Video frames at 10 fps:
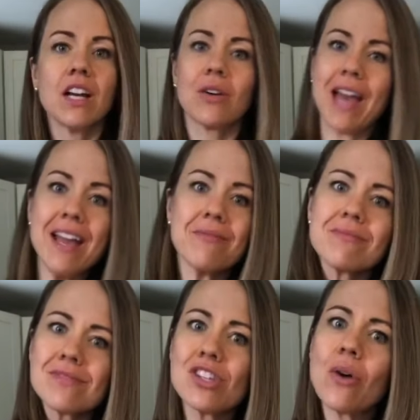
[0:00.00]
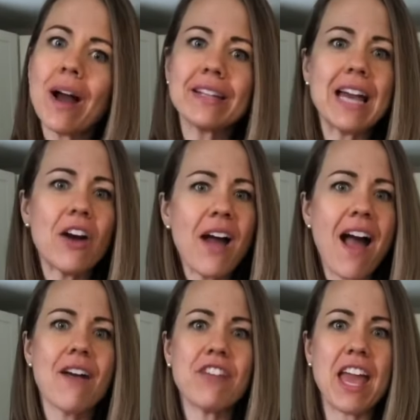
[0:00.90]
Okay, so I now
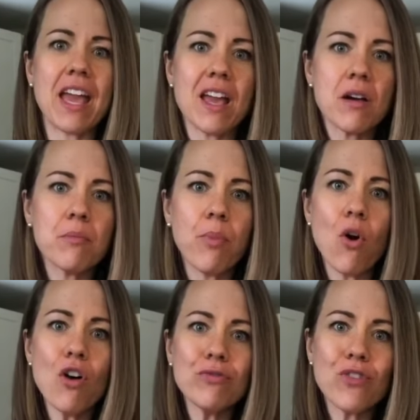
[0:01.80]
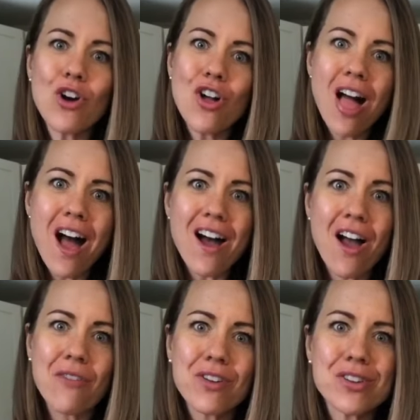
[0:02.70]
have a bowl full
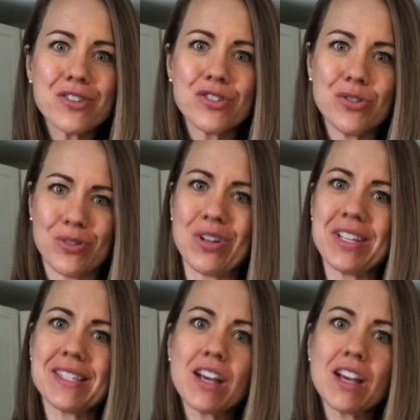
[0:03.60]
of zoodles.